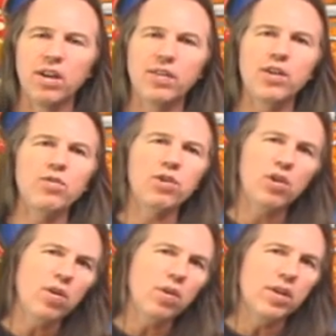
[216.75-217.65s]
than you
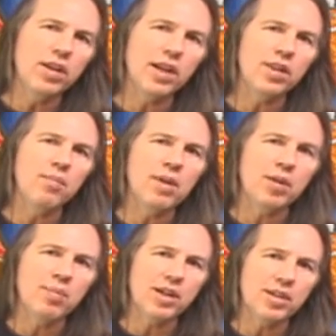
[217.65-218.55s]
could in the
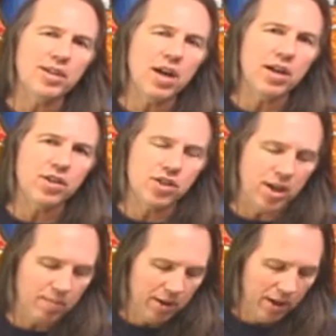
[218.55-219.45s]
main pentatonic
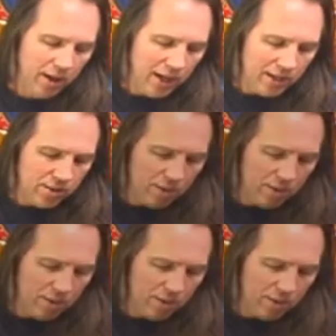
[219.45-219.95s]
shape. And